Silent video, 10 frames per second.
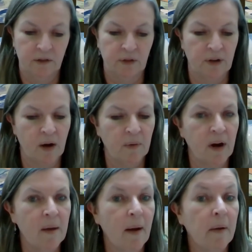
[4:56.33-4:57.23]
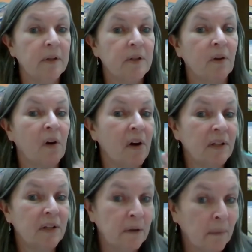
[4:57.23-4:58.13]
Do not worry about what you are going
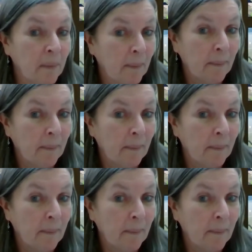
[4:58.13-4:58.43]
to.